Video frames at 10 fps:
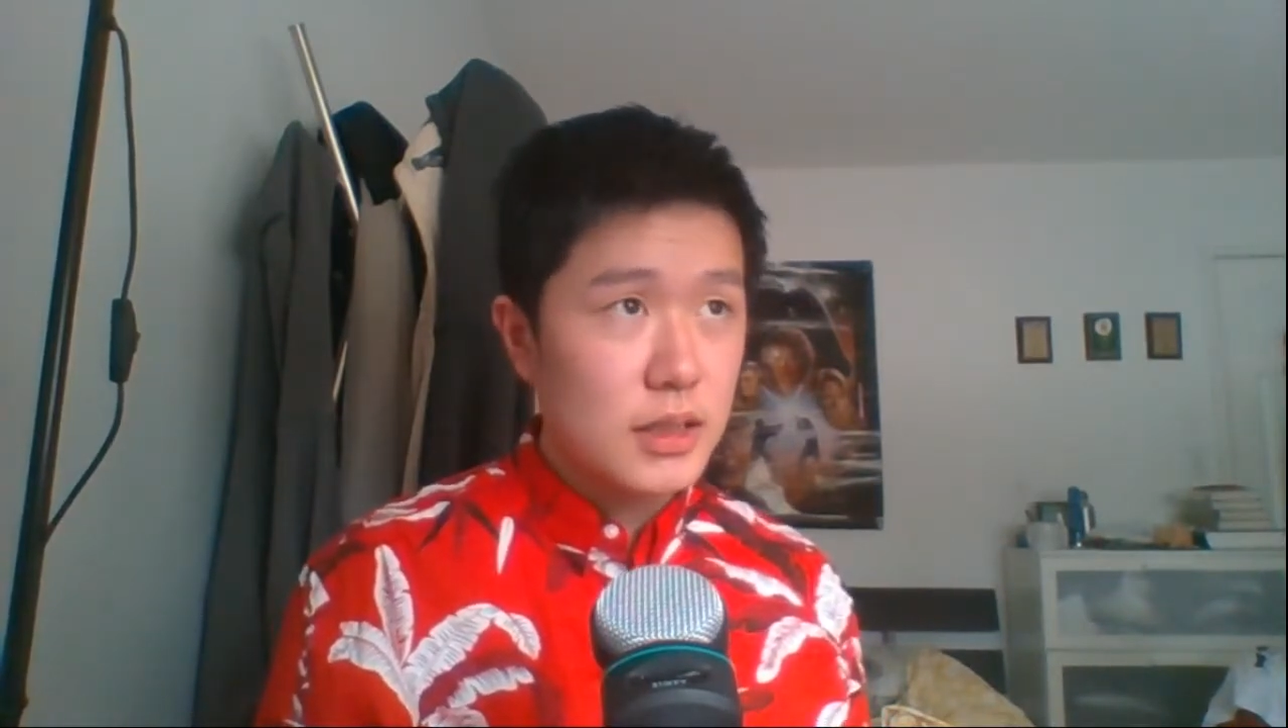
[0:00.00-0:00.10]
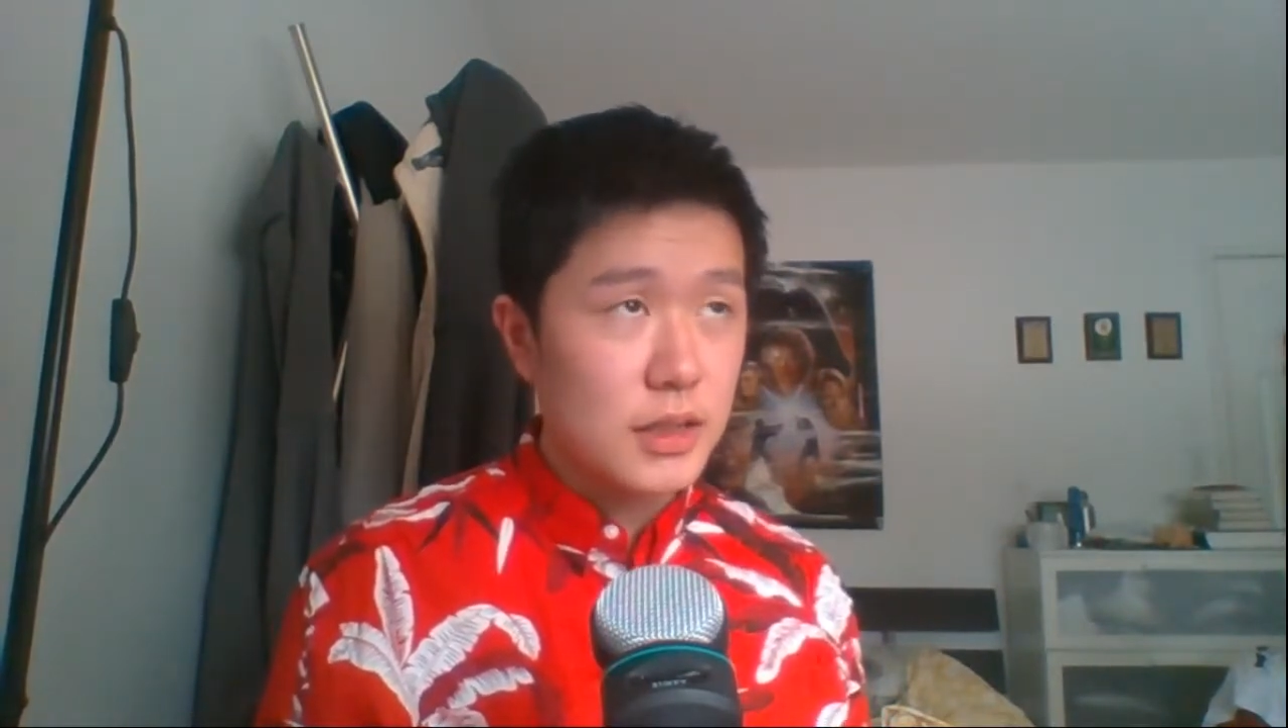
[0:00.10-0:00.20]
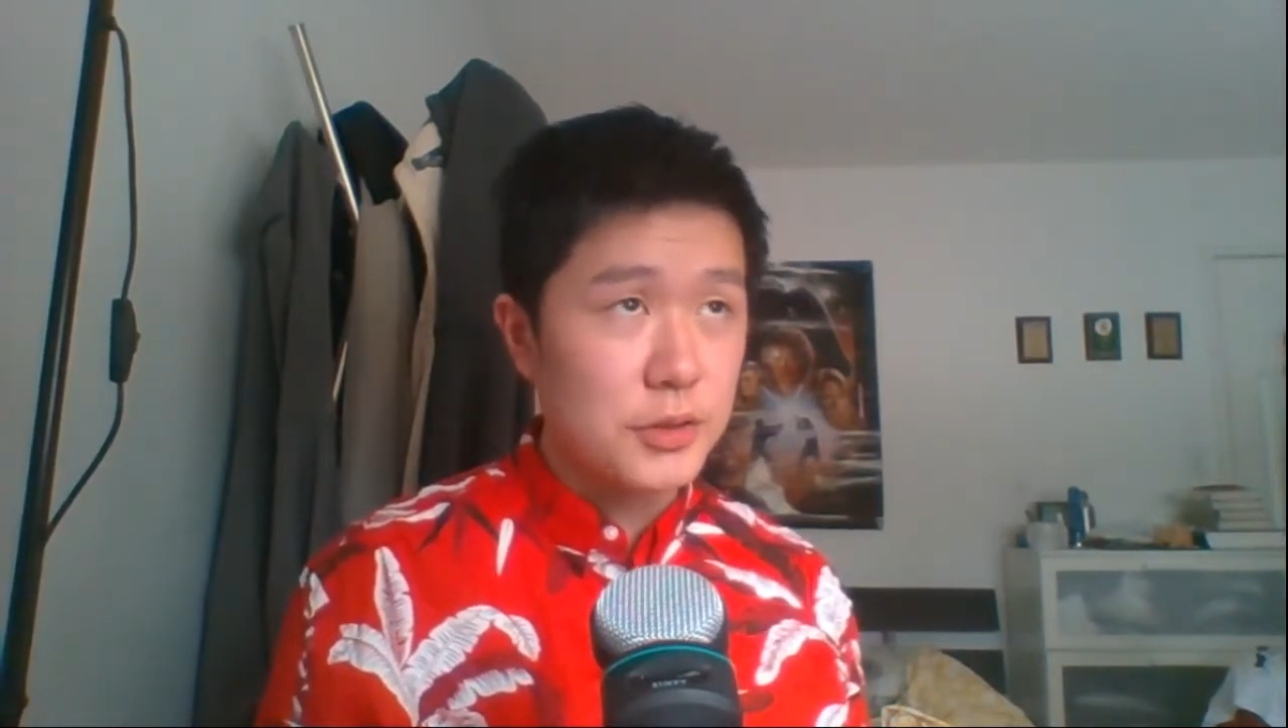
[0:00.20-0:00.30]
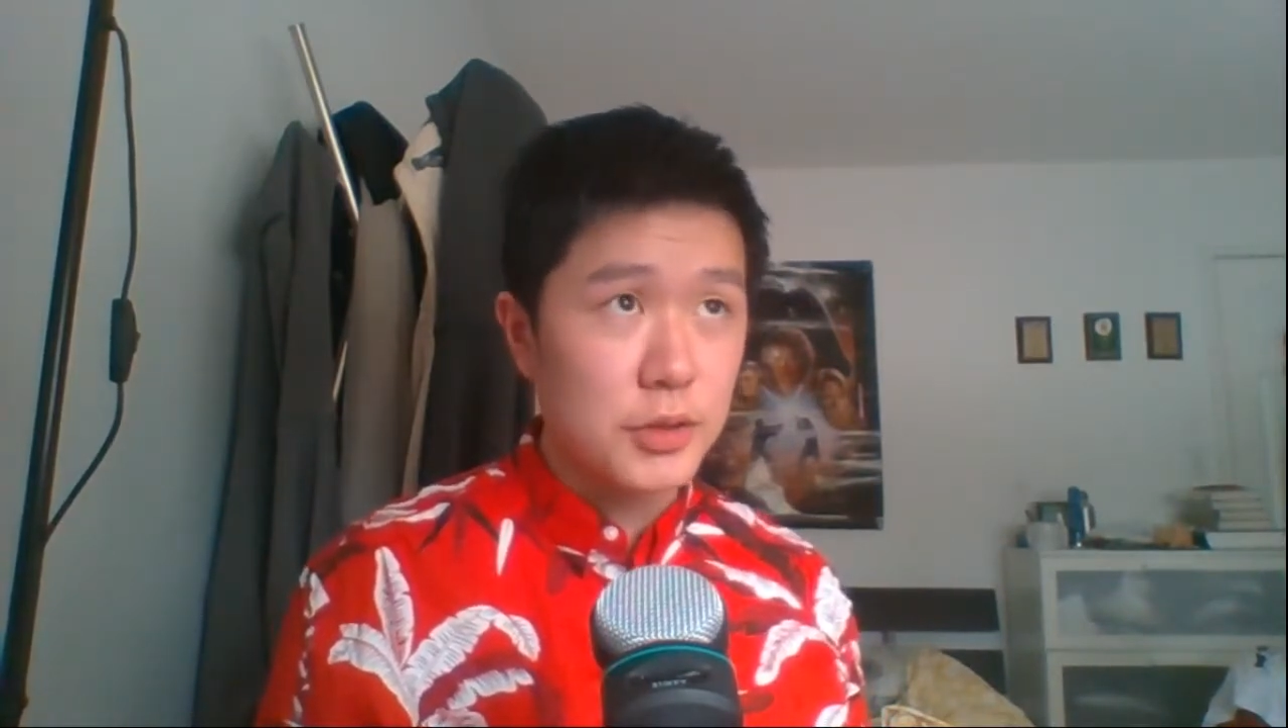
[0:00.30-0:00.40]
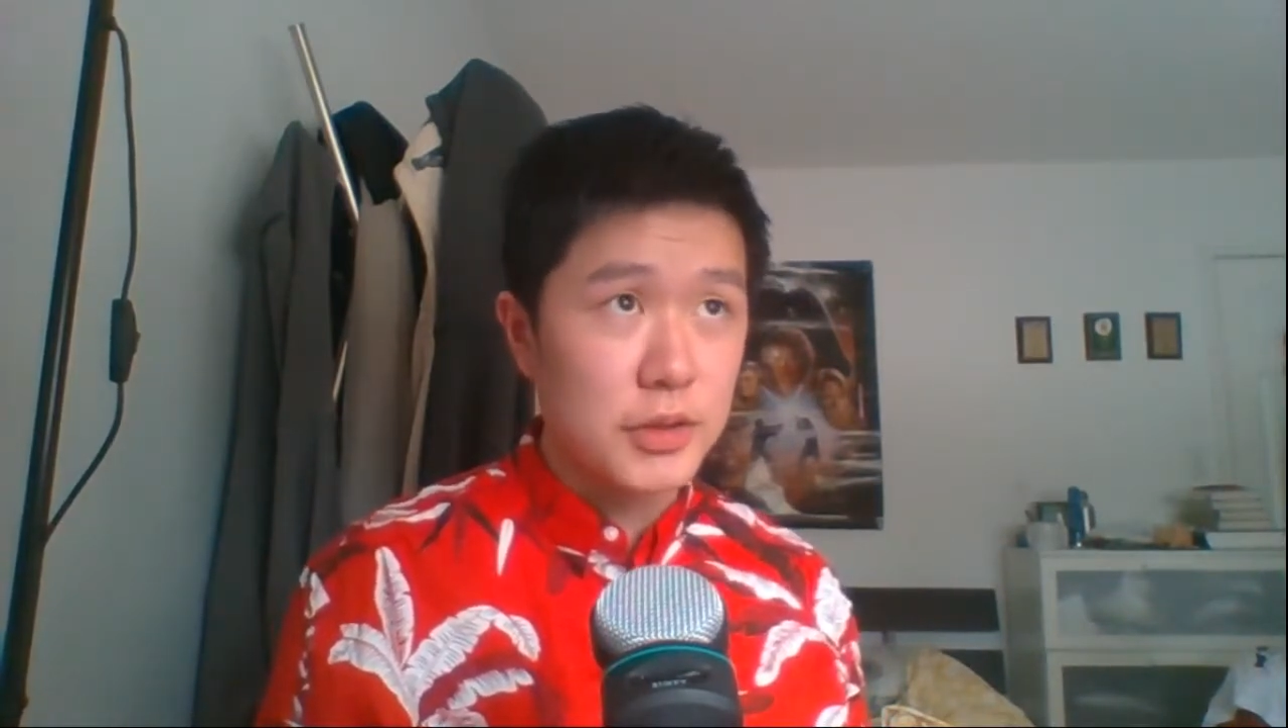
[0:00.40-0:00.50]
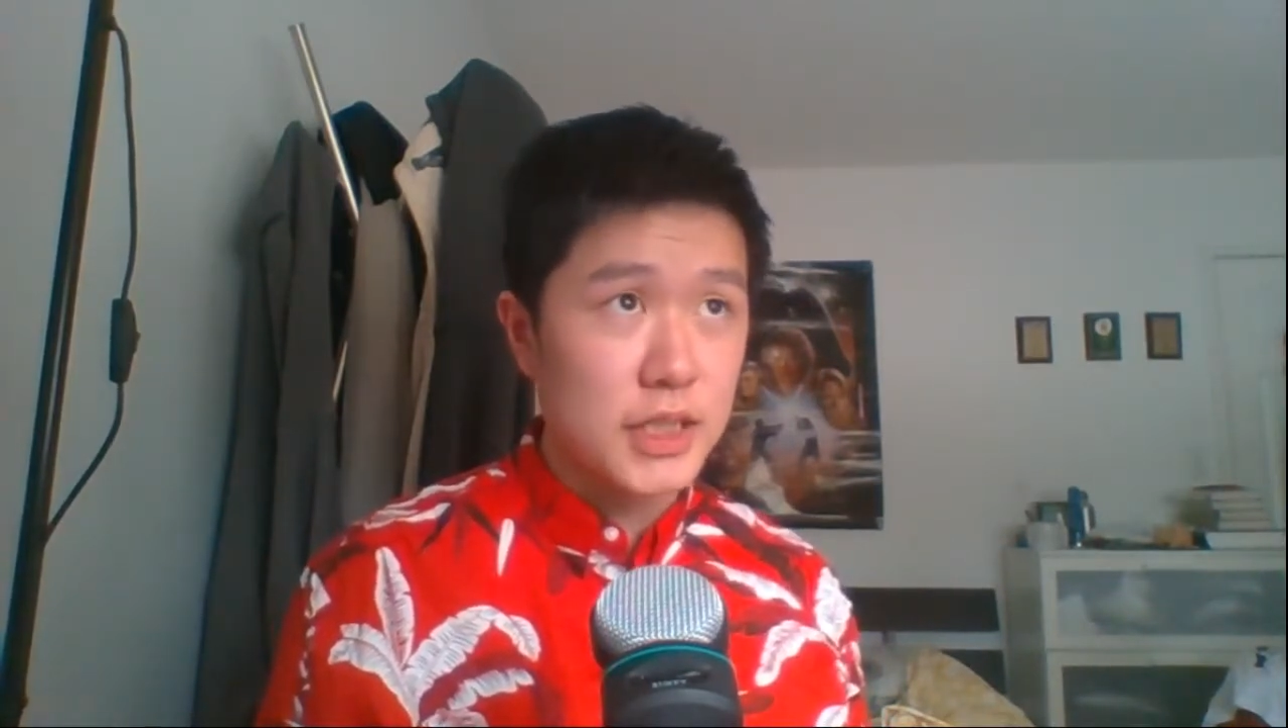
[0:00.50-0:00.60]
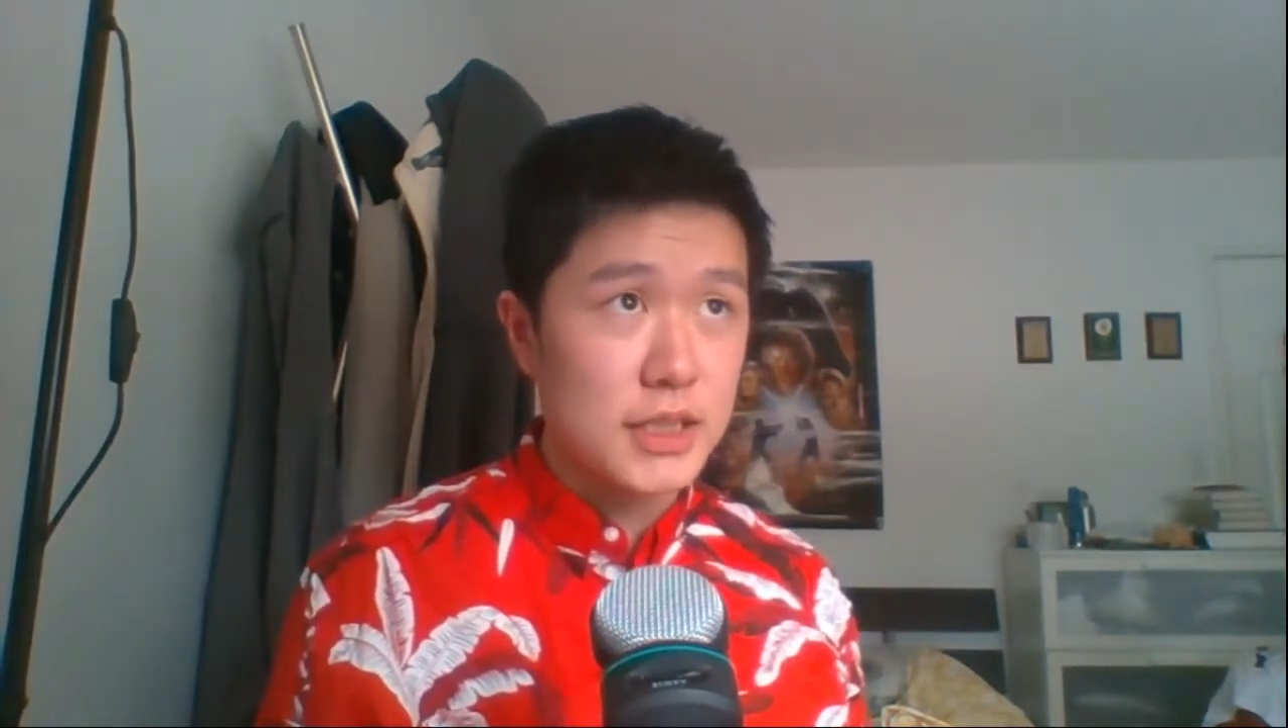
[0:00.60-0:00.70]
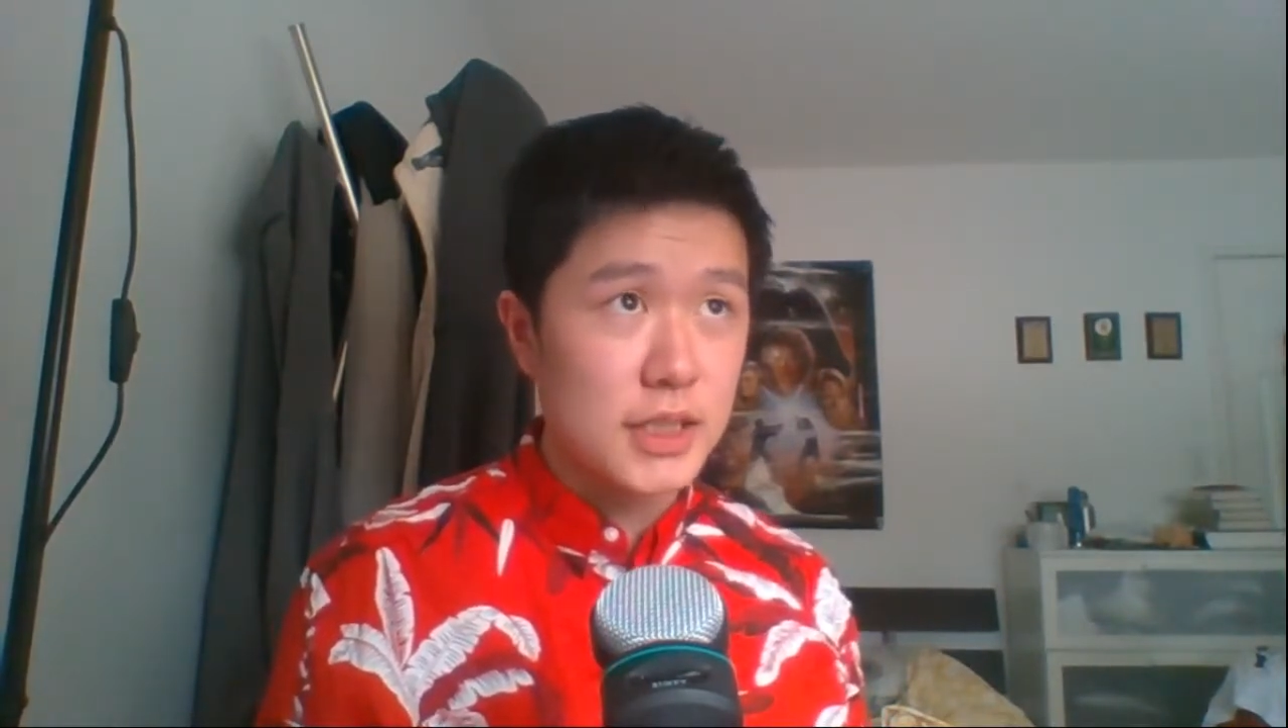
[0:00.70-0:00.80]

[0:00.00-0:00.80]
I don't know what this